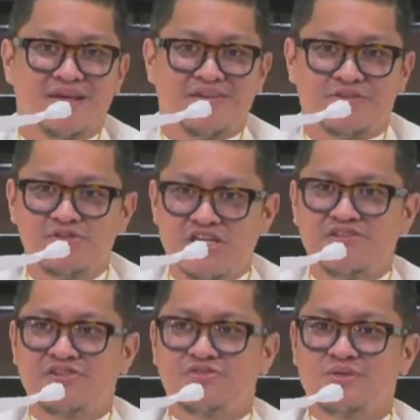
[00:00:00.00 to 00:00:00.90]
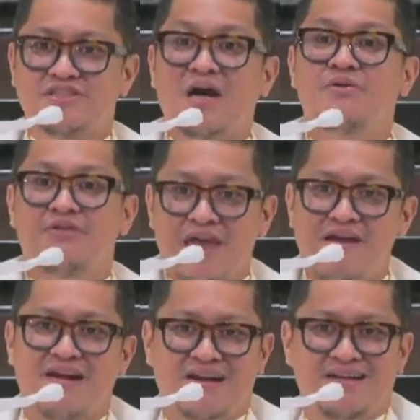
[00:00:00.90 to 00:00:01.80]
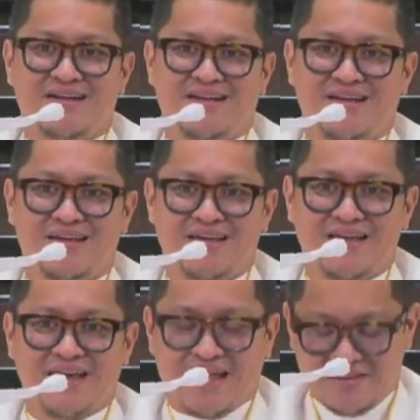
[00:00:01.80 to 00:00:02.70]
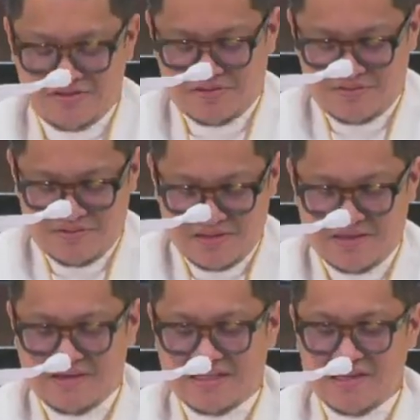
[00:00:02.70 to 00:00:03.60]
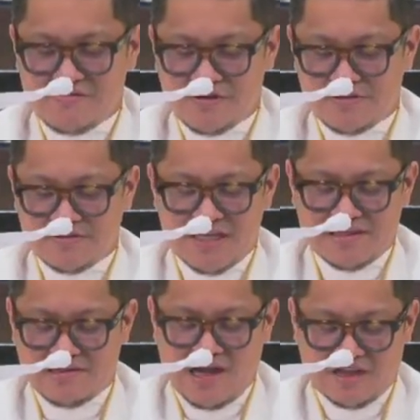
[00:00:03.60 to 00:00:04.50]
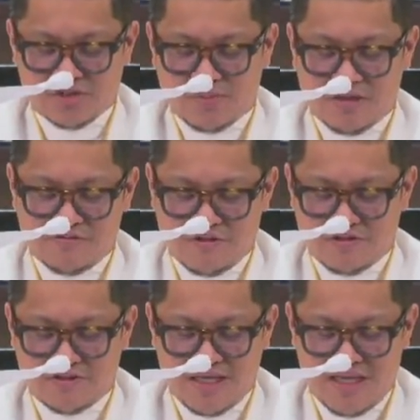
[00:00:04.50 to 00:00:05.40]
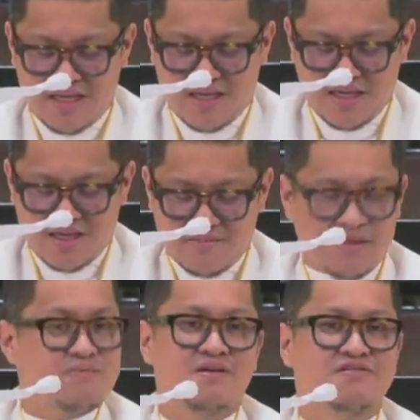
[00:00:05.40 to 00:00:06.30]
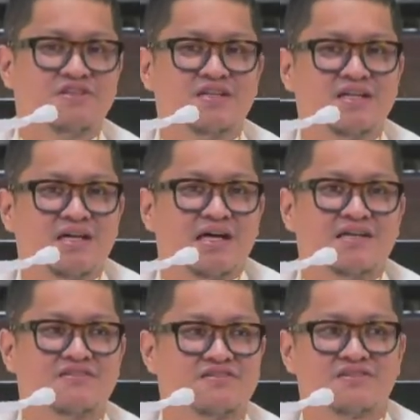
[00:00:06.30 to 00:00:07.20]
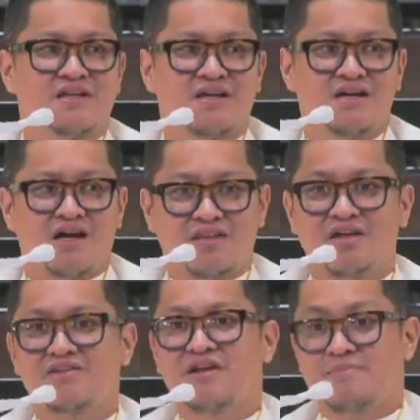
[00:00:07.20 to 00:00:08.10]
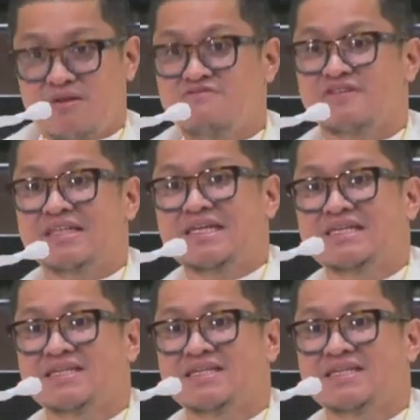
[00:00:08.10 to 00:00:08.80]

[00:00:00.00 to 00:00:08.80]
And so Jesus was out there. And the reading for today, the gospel for today, may be considered as another epiphany.